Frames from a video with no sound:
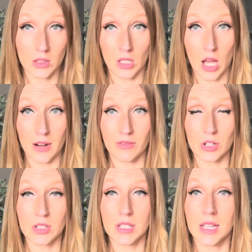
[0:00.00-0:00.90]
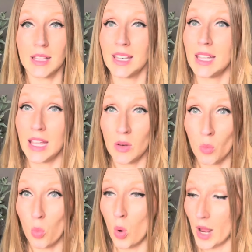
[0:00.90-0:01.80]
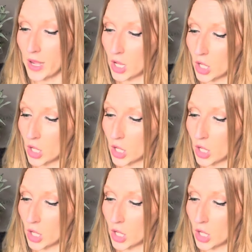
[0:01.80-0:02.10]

lot of versatility in one